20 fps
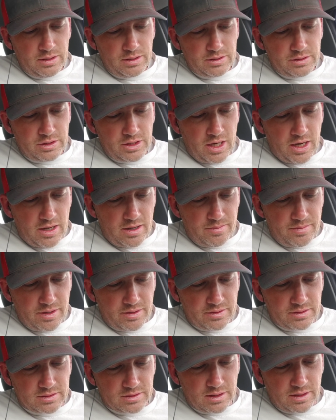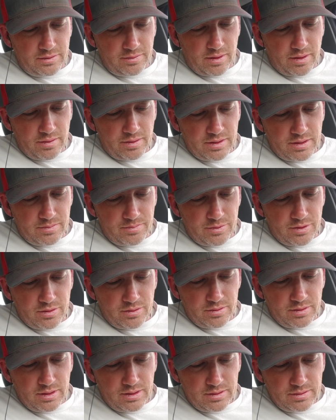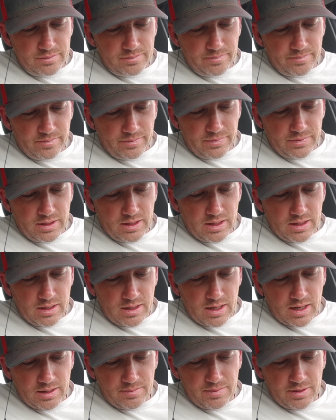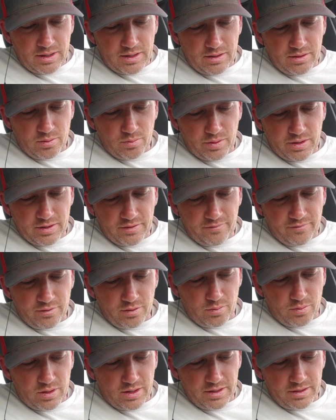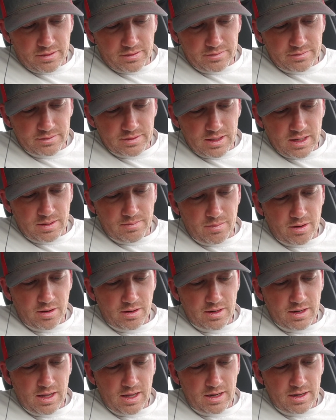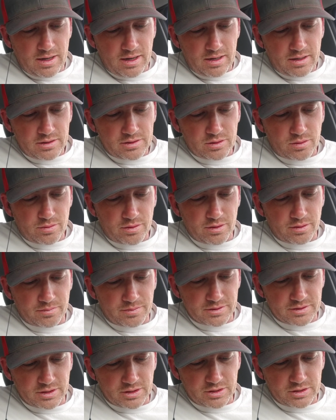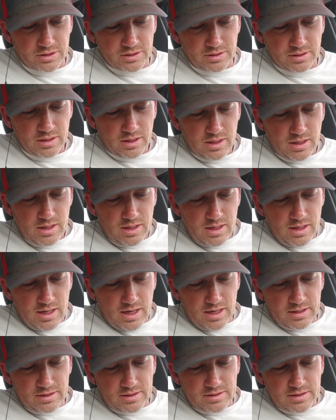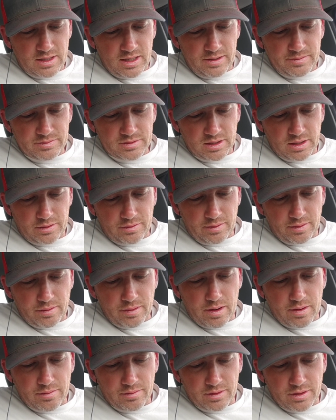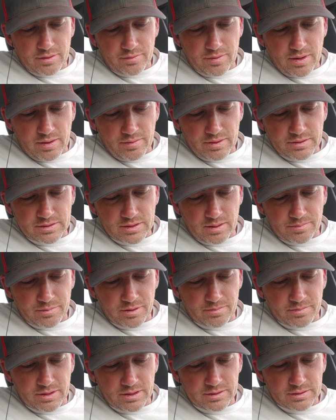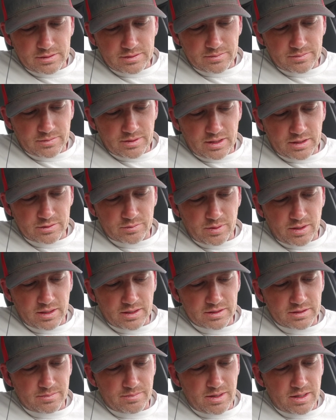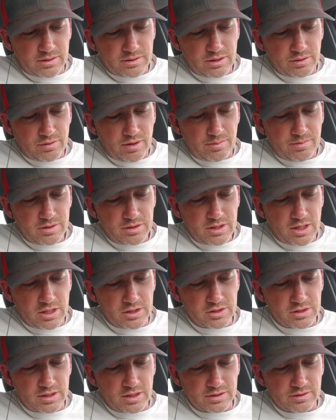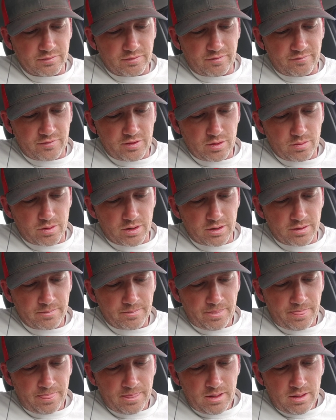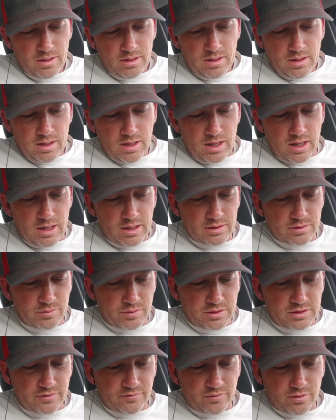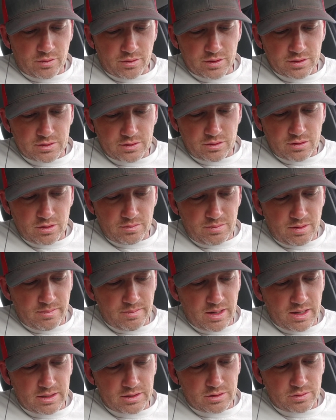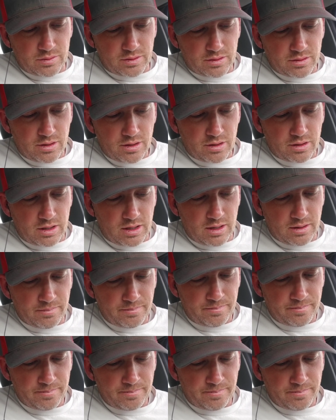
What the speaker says: Chat about this literary debut had been in the wind for a while, and Martin had an editorial position at the Times Literary Supplement, as well as a mounting reputation as a reviewer and which of course could be made to an Urkin,